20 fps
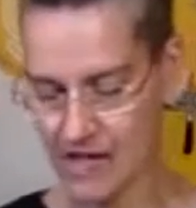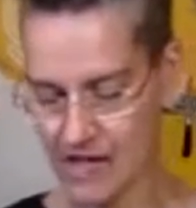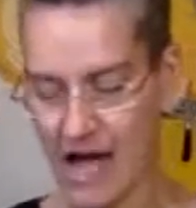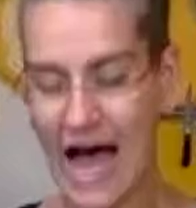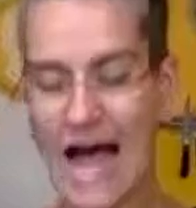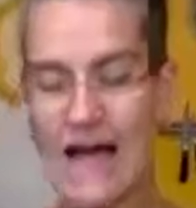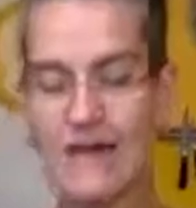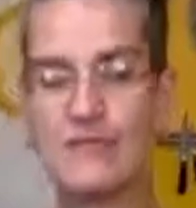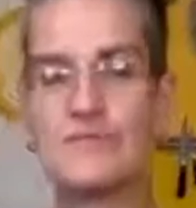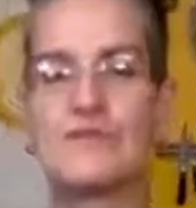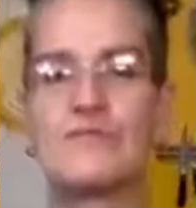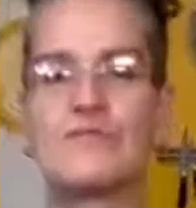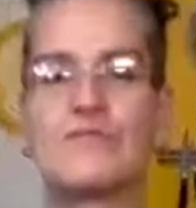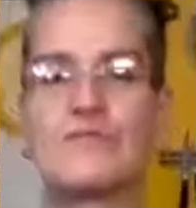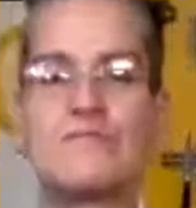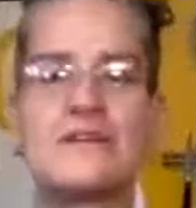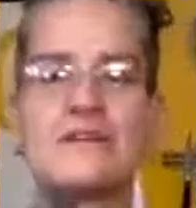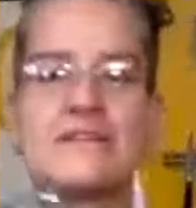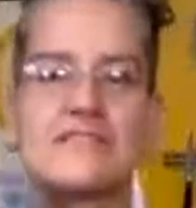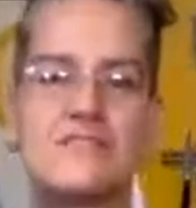I would be
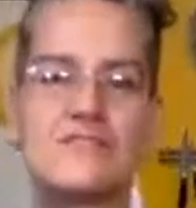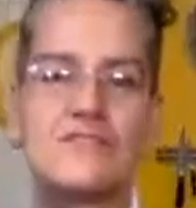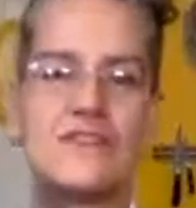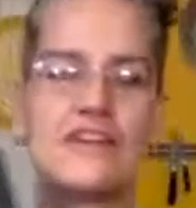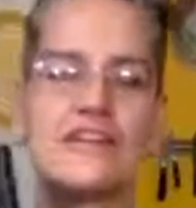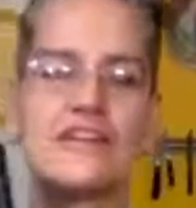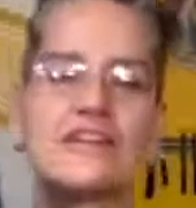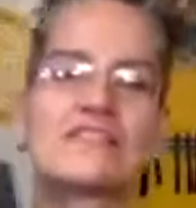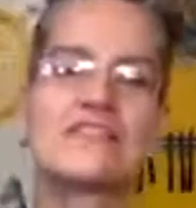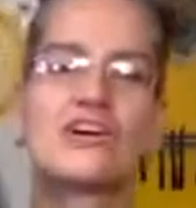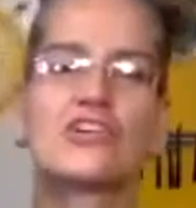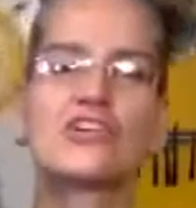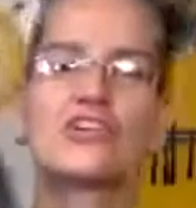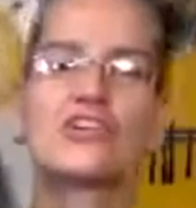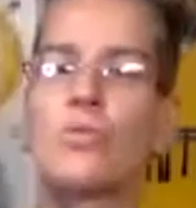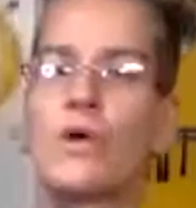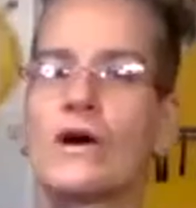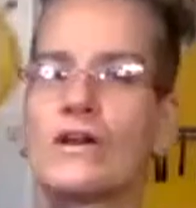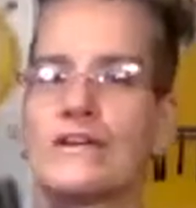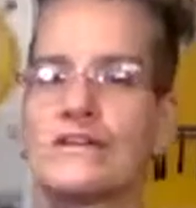remiss if I didn't tell you
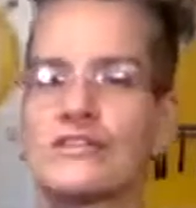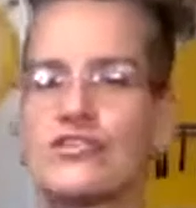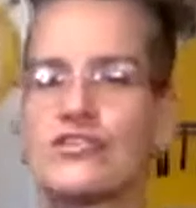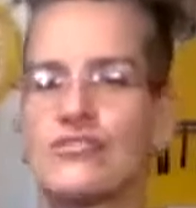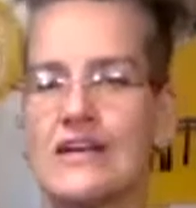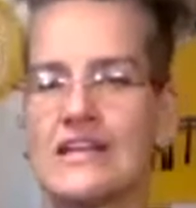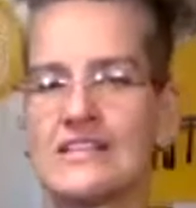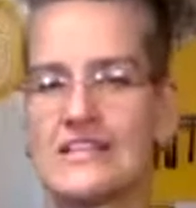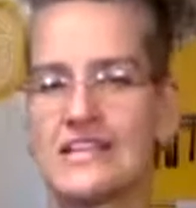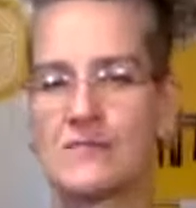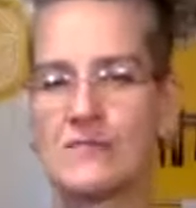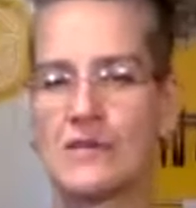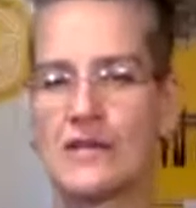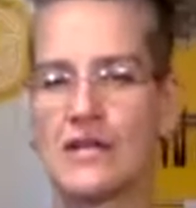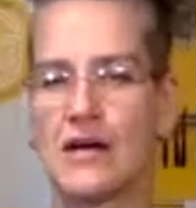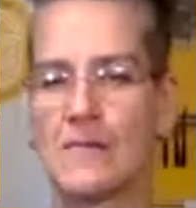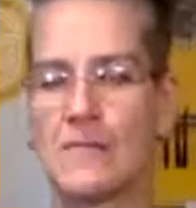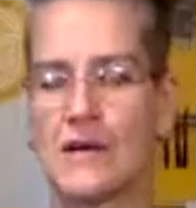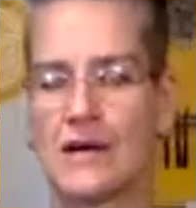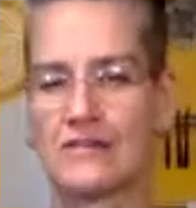one other great tidbit
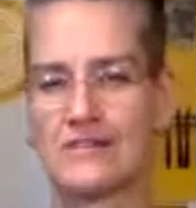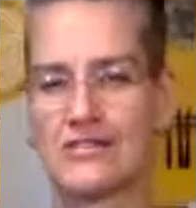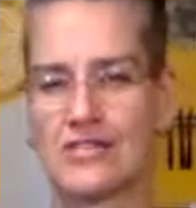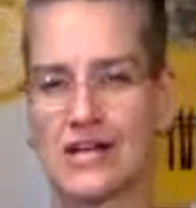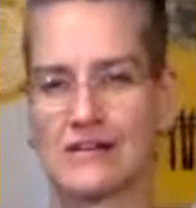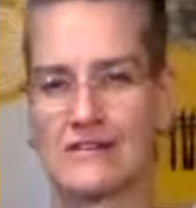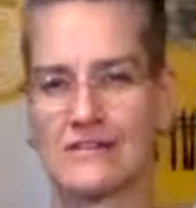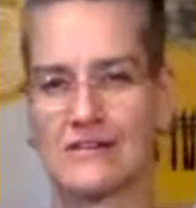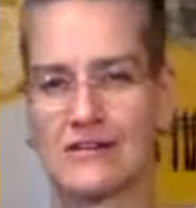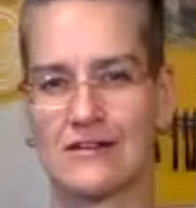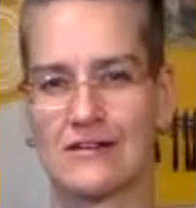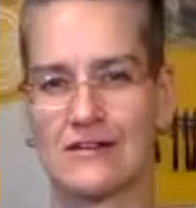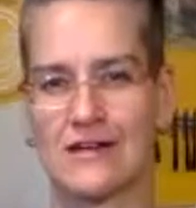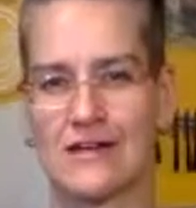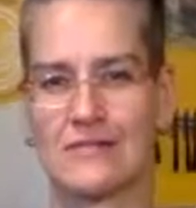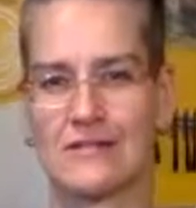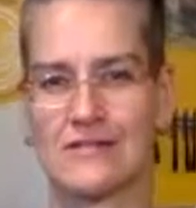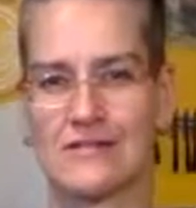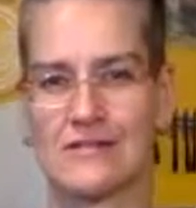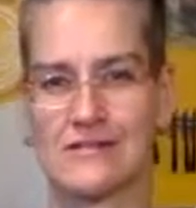about the Jackson County
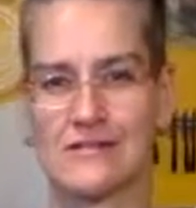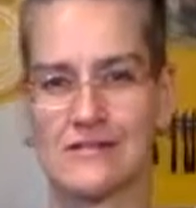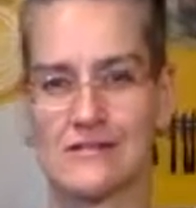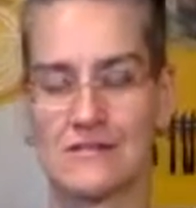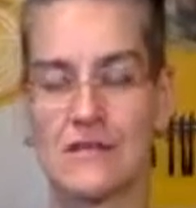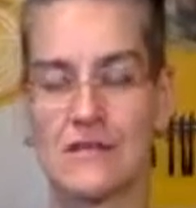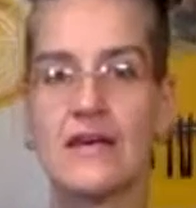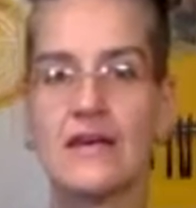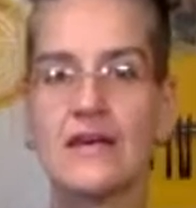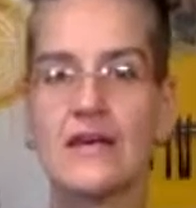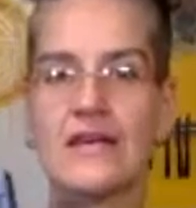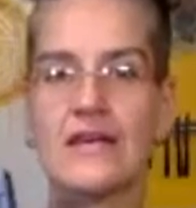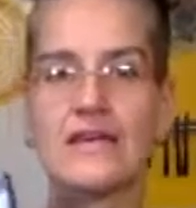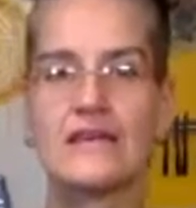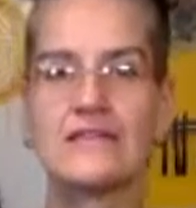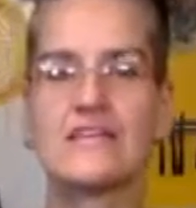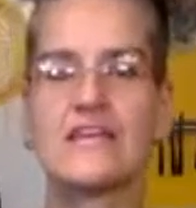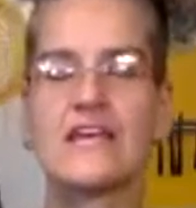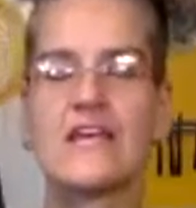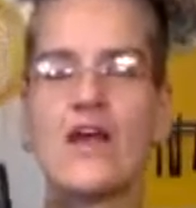Library System
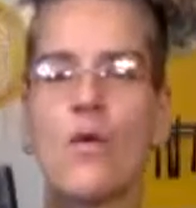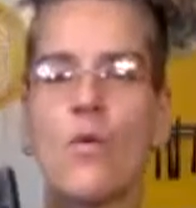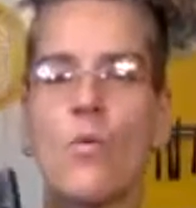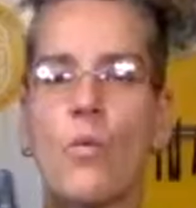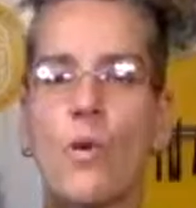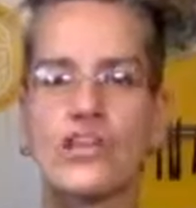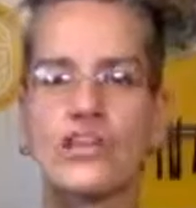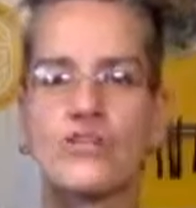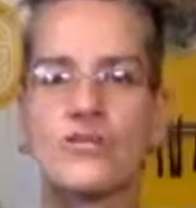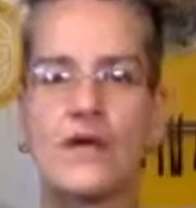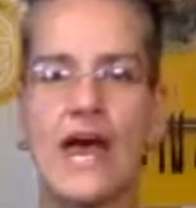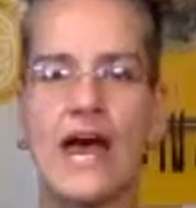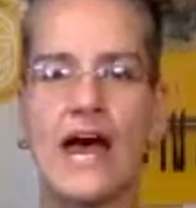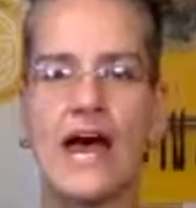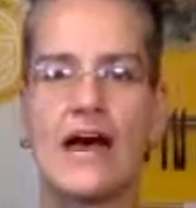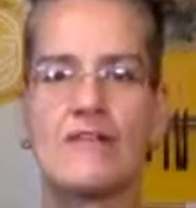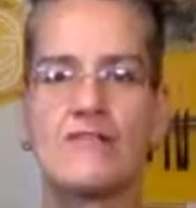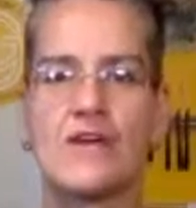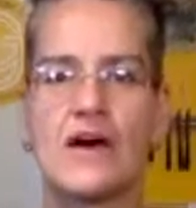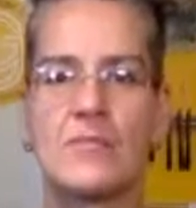is when you
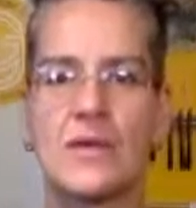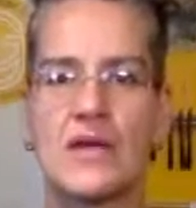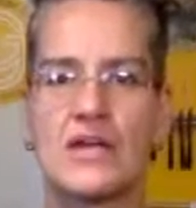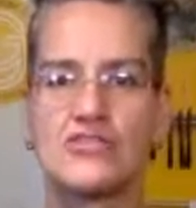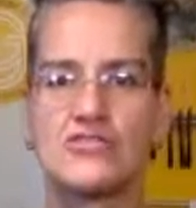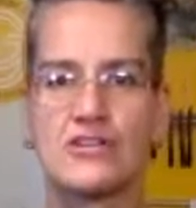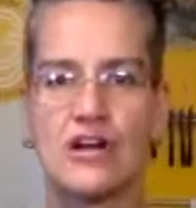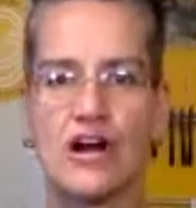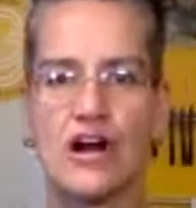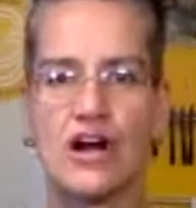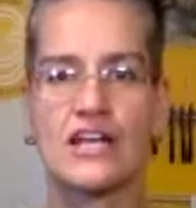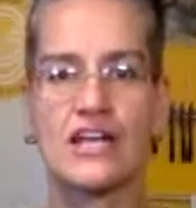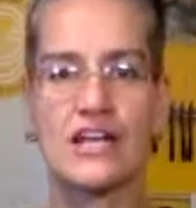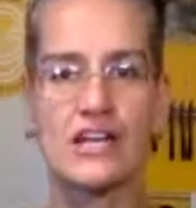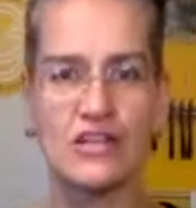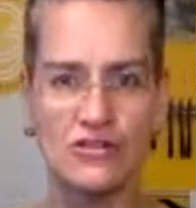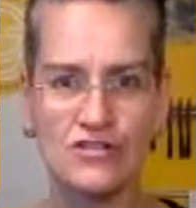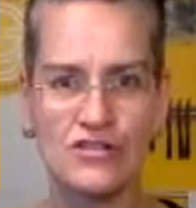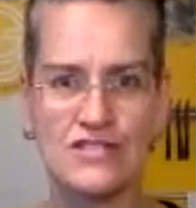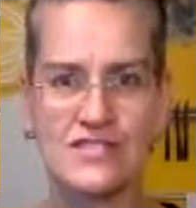have a patron card in
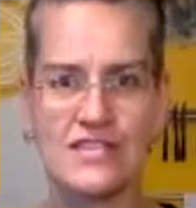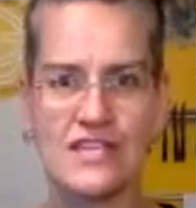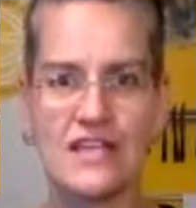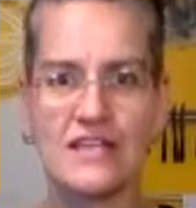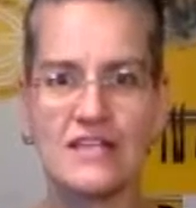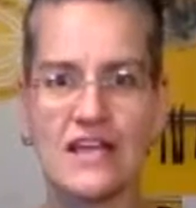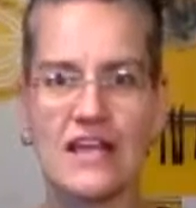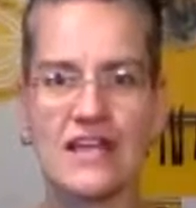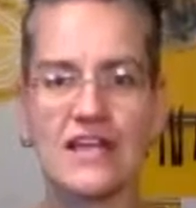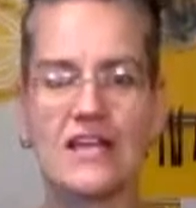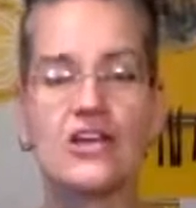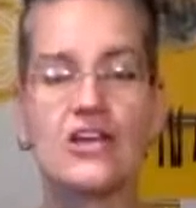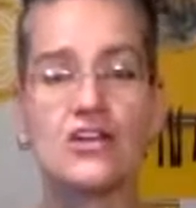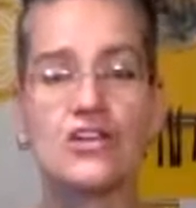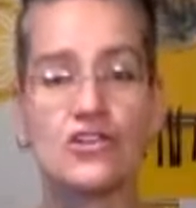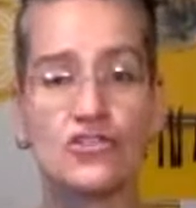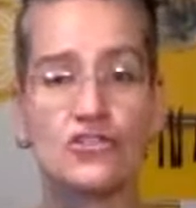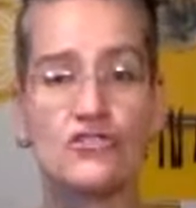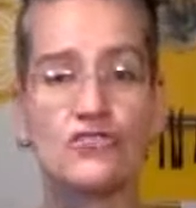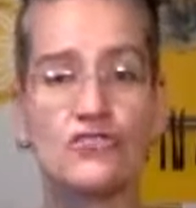good standing,
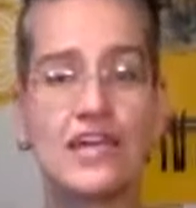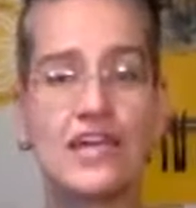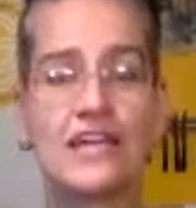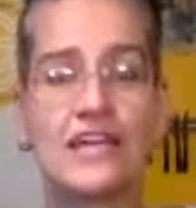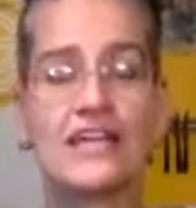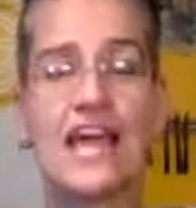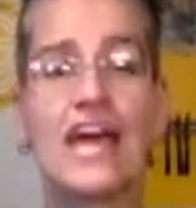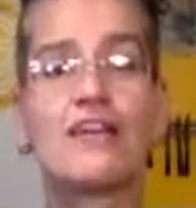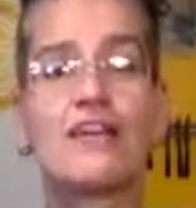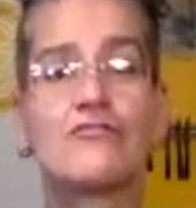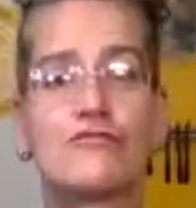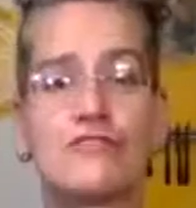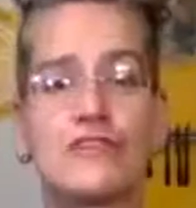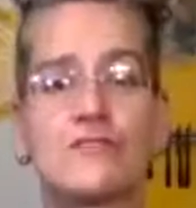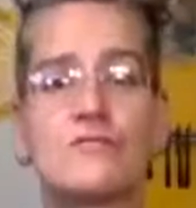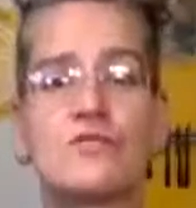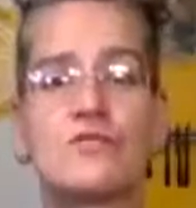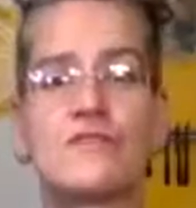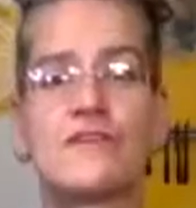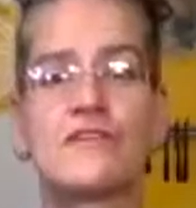you can get free
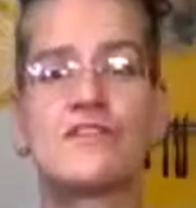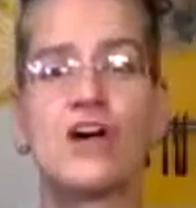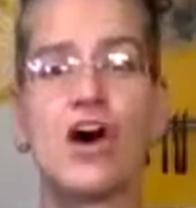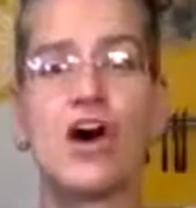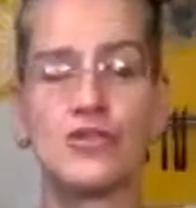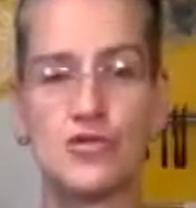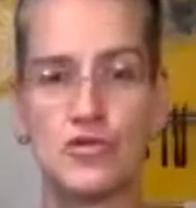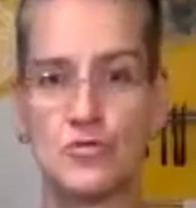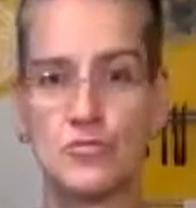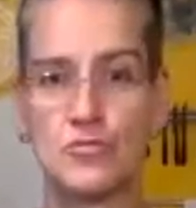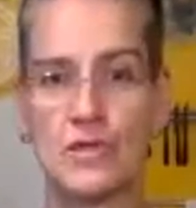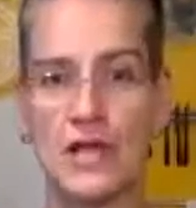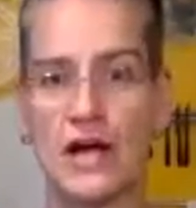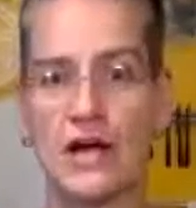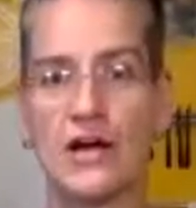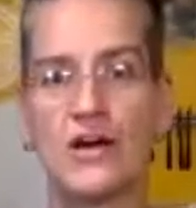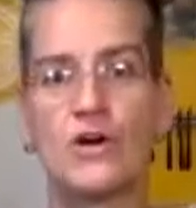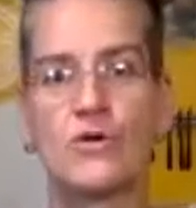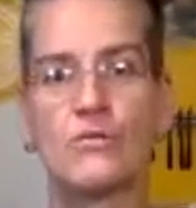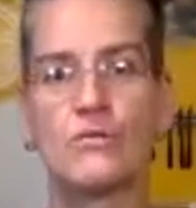movies on Hoopla,
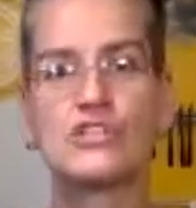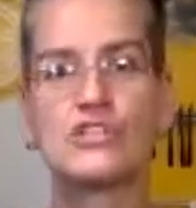which